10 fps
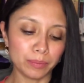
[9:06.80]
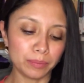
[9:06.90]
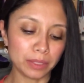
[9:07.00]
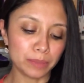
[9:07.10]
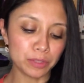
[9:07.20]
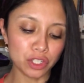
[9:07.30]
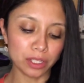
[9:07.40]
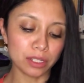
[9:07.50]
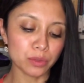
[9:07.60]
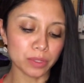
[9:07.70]
Bump
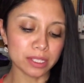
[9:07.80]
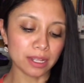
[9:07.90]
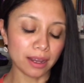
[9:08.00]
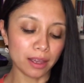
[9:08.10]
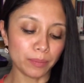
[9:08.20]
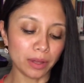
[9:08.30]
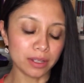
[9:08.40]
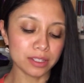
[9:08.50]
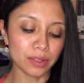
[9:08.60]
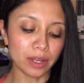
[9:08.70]
Genius ones that I had
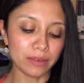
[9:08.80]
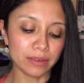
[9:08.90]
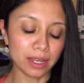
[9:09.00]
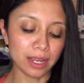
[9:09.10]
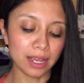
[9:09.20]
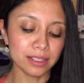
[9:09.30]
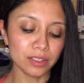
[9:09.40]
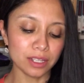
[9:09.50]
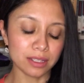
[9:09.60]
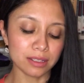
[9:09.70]
bought, so I had to
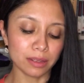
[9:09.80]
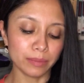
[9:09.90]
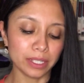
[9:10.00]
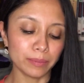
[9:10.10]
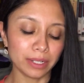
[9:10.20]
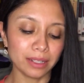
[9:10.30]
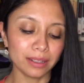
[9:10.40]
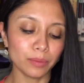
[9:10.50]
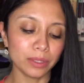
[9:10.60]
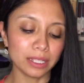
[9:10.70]
get something, but I
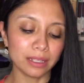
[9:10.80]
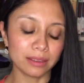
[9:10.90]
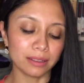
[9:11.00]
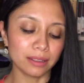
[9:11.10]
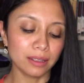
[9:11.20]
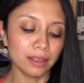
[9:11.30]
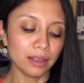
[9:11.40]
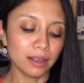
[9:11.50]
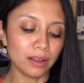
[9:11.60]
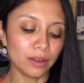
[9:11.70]
didn't want to get the
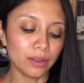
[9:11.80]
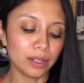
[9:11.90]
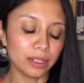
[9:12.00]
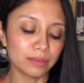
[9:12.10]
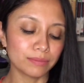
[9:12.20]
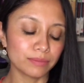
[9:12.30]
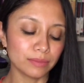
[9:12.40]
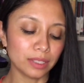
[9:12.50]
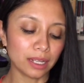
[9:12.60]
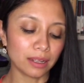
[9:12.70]

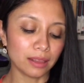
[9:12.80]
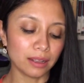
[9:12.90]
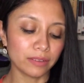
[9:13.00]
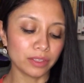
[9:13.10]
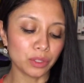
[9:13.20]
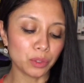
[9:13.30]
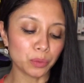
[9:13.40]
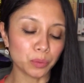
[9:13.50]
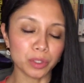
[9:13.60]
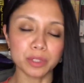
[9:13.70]
like a lot of the
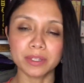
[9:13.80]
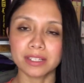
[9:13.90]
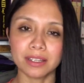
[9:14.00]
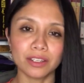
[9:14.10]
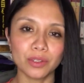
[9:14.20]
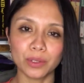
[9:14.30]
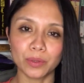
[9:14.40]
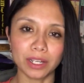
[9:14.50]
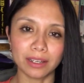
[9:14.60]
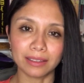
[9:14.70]
newborn ones, because I knew they were
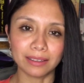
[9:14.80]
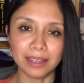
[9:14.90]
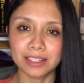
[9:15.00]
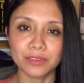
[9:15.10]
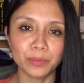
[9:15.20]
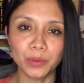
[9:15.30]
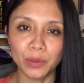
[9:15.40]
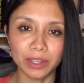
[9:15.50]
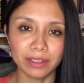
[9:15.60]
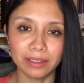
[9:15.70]
not gonna last
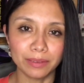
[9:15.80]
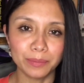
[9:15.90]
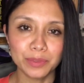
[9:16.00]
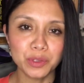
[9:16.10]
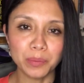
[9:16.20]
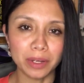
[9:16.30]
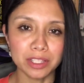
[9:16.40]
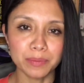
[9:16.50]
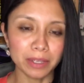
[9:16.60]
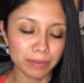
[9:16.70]
more than 2
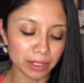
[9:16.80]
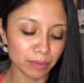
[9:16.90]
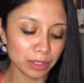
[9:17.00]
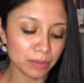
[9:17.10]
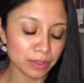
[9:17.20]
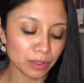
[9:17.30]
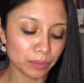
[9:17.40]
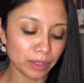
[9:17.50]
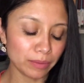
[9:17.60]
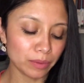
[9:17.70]
months maybe. The baby
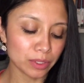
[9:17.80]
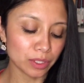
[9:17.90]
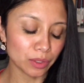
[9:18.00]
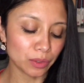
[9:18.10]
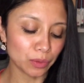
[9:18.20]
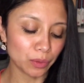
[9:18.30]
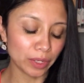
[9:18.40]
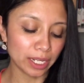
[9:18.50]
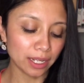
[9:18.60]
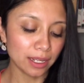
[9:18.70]
was gonna grow
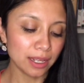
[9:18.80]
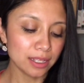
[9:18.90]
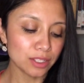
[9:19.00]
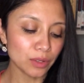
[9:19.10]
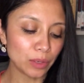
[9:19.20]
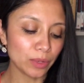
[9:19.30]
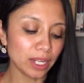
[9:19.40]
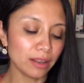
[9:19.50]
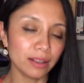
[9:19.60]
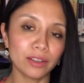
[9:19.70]
quick, so I went
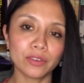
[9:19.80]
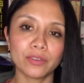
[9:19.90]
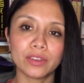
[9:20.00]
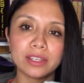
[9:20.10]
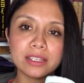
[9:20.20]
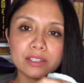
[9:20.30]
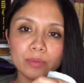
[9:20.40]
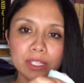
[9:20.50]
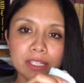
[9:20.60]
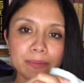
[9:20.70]
out and looked for these
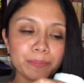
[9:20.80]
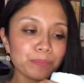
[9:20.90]
ones,